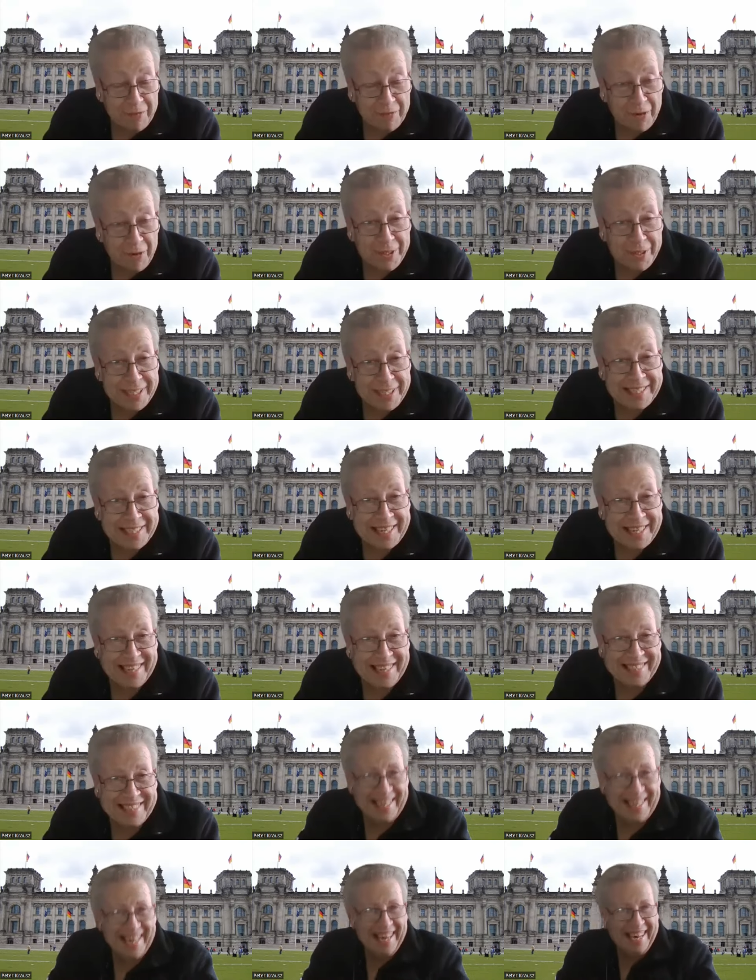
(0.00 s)
of course it
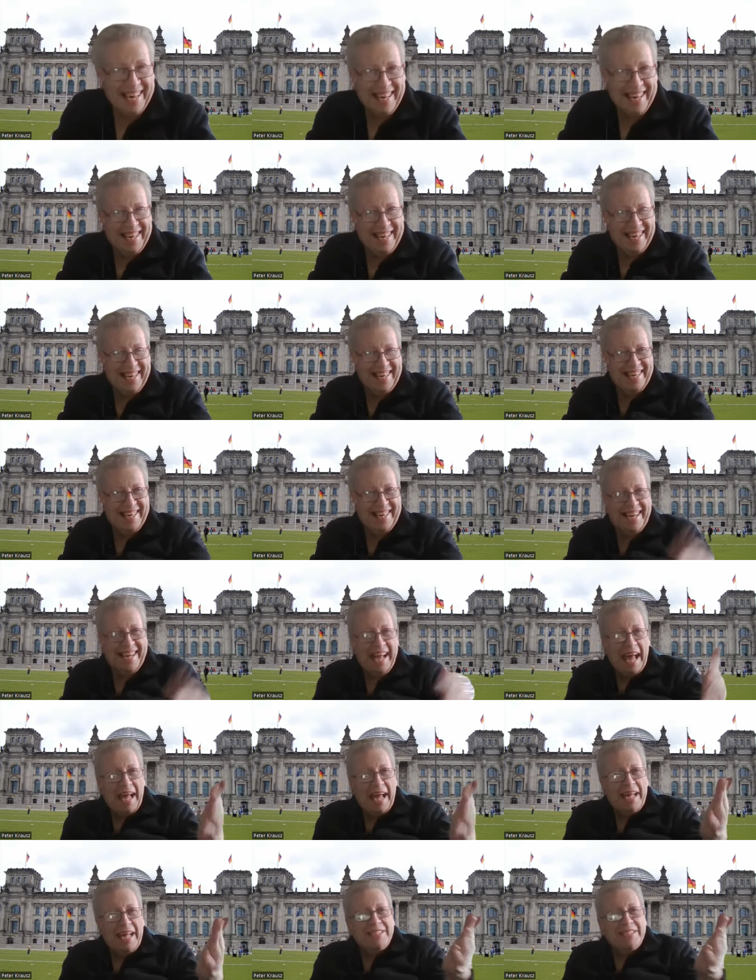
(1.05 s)
does
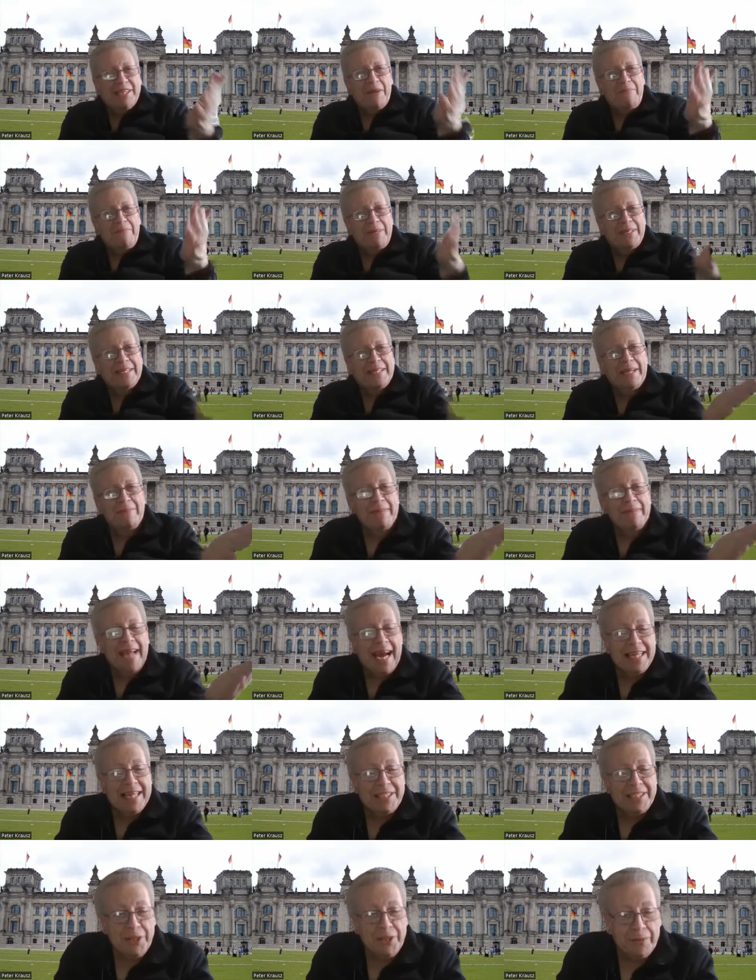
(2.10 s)
so bill let me
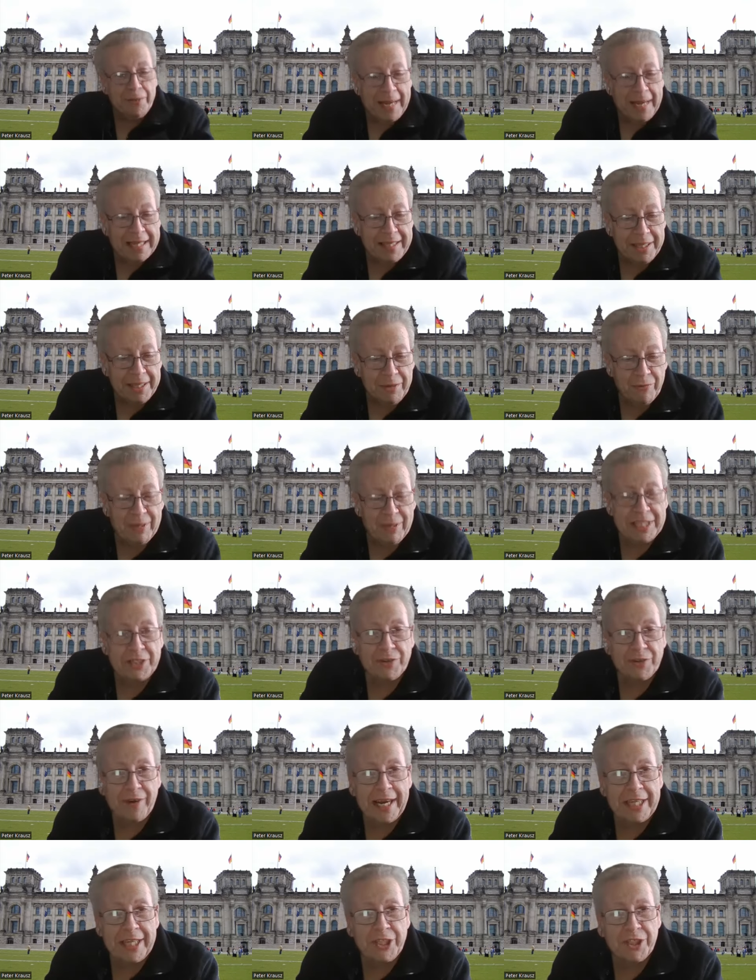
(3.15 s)
ask you about the
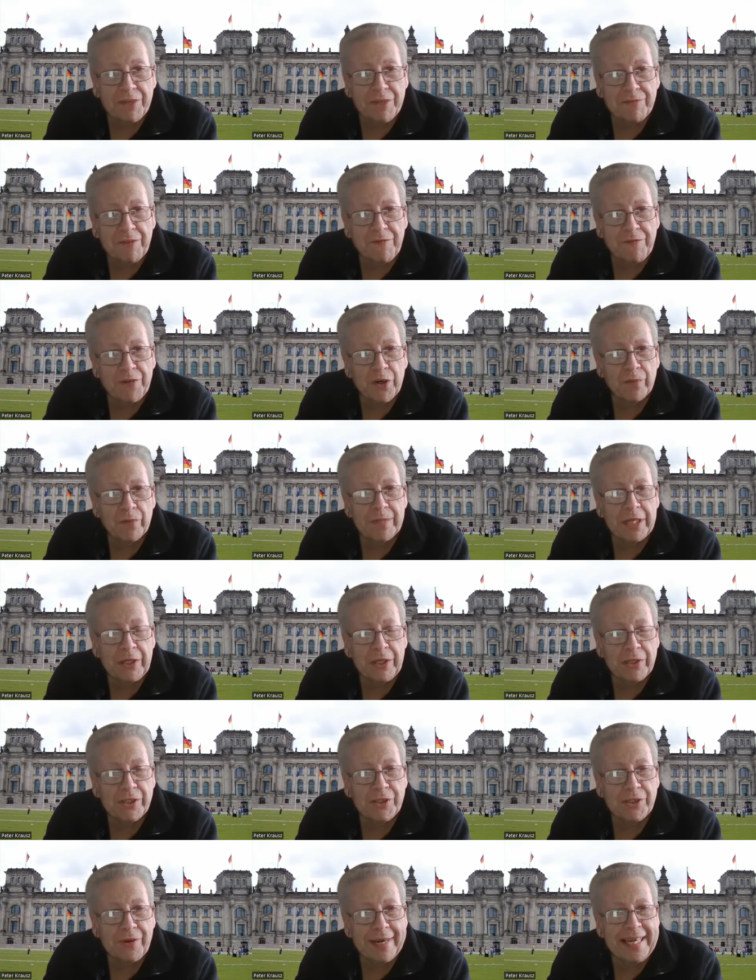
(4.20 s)
restoration of the film that
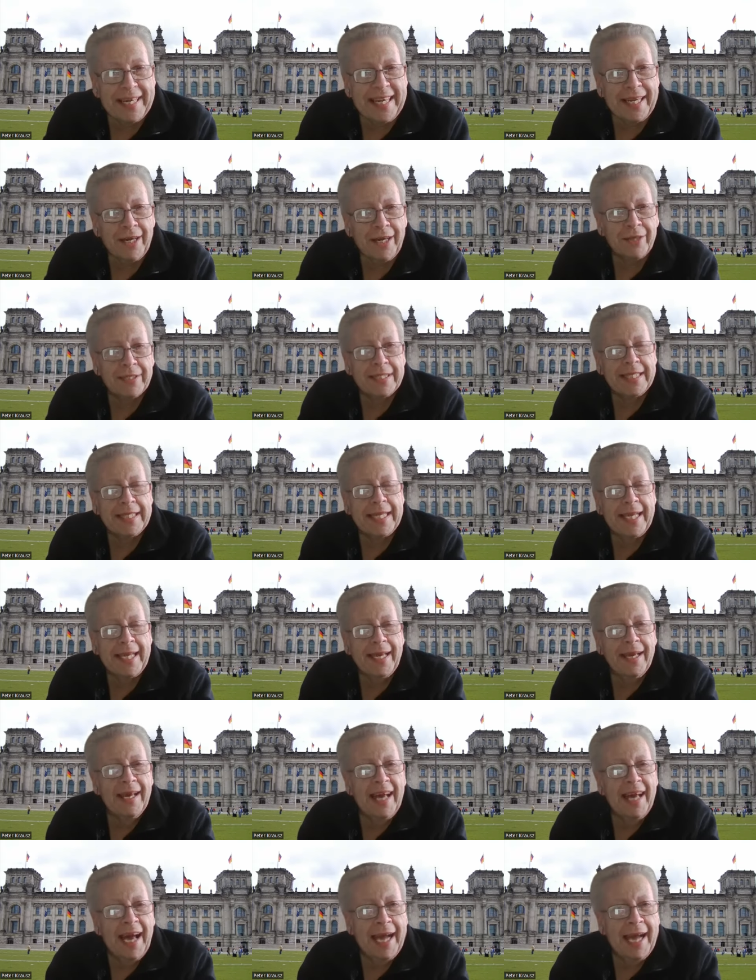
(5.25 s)
you're screening on the